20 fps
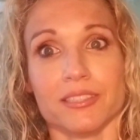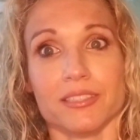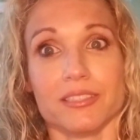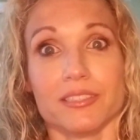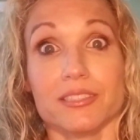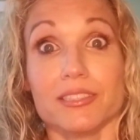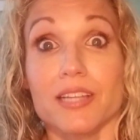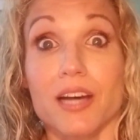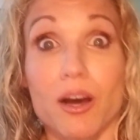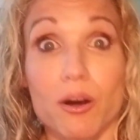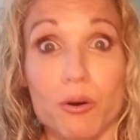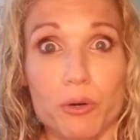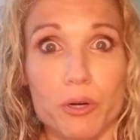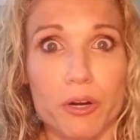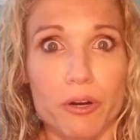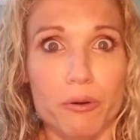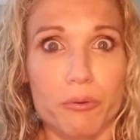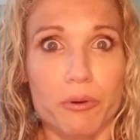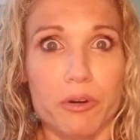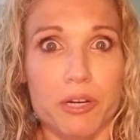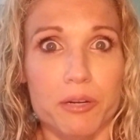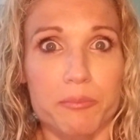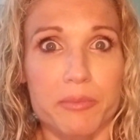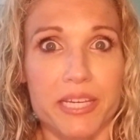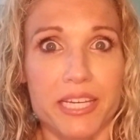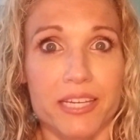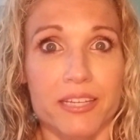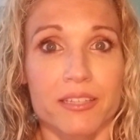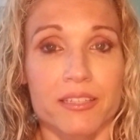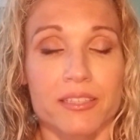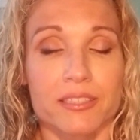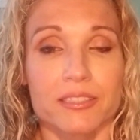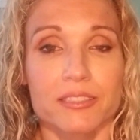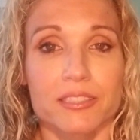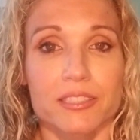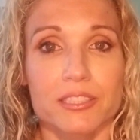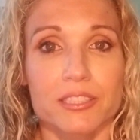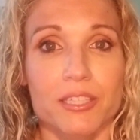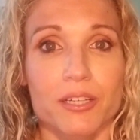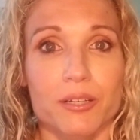not where I want to be.
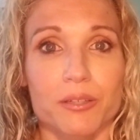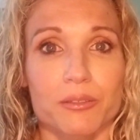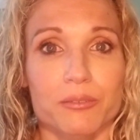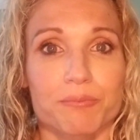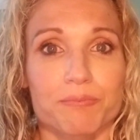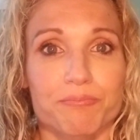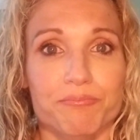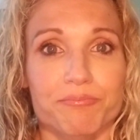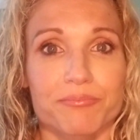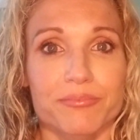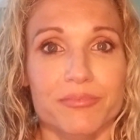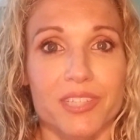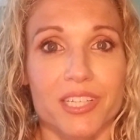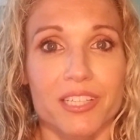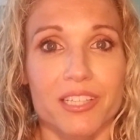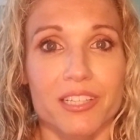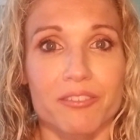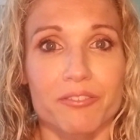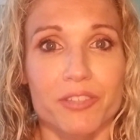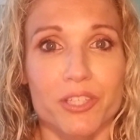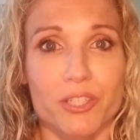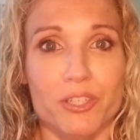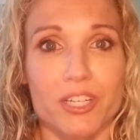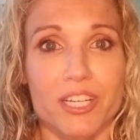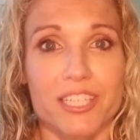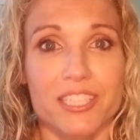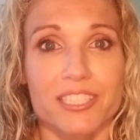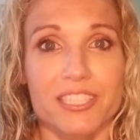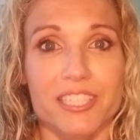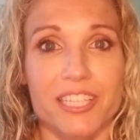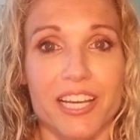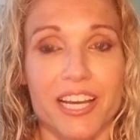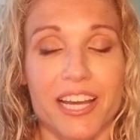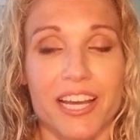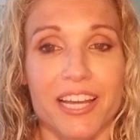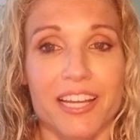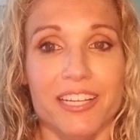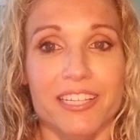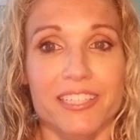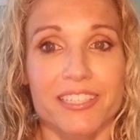So, I love you guys.
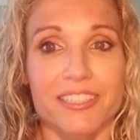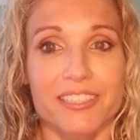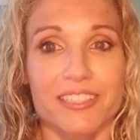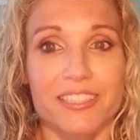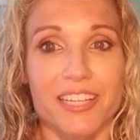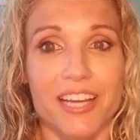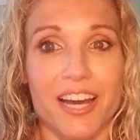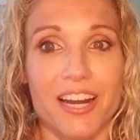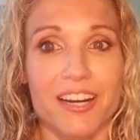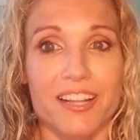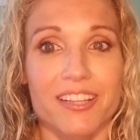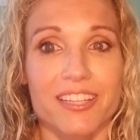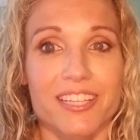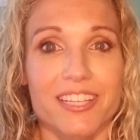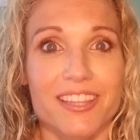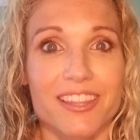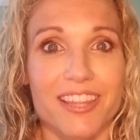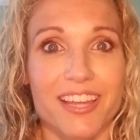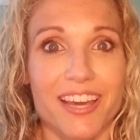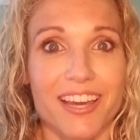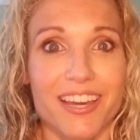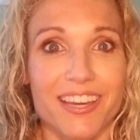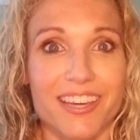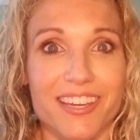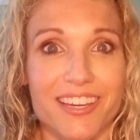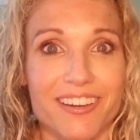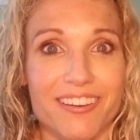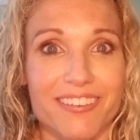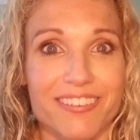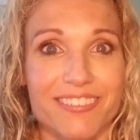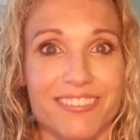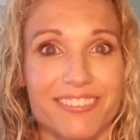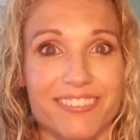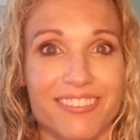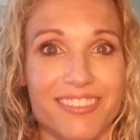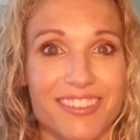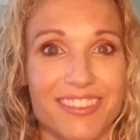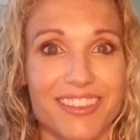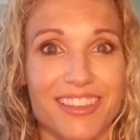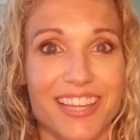And Natalie, thank you.
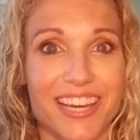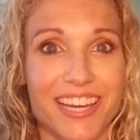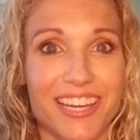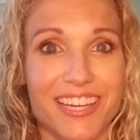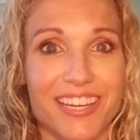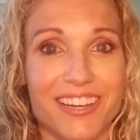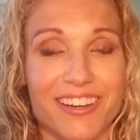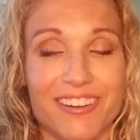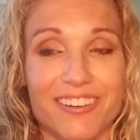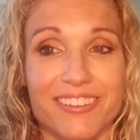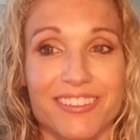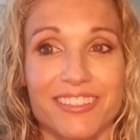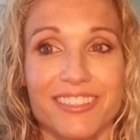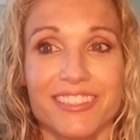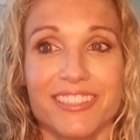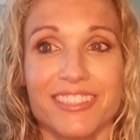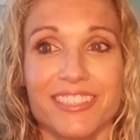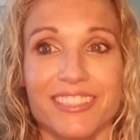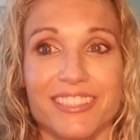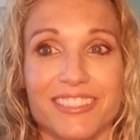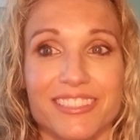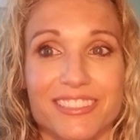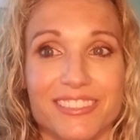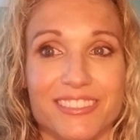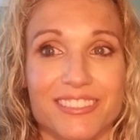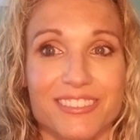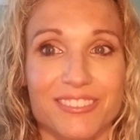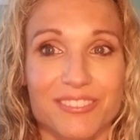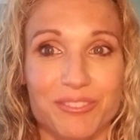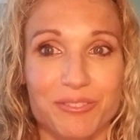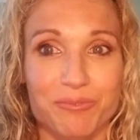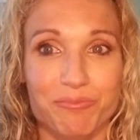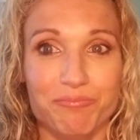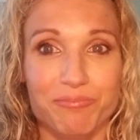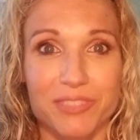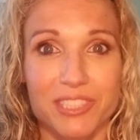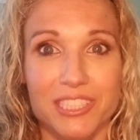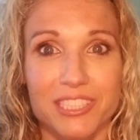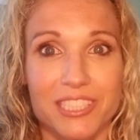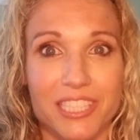Thank you.
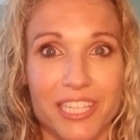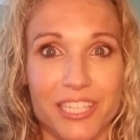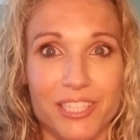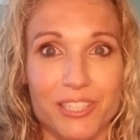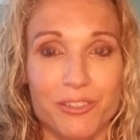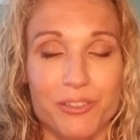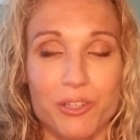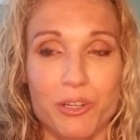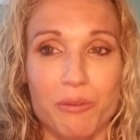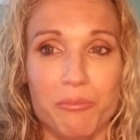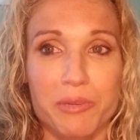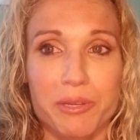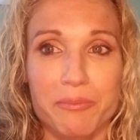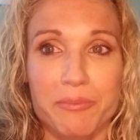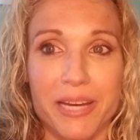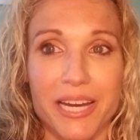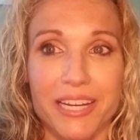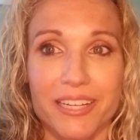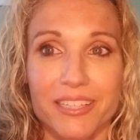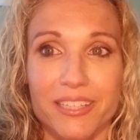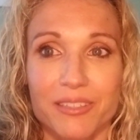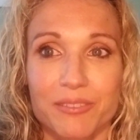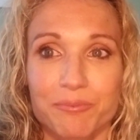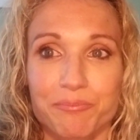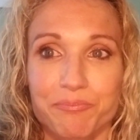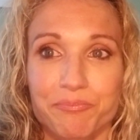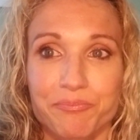Stay tuned. I'll be back.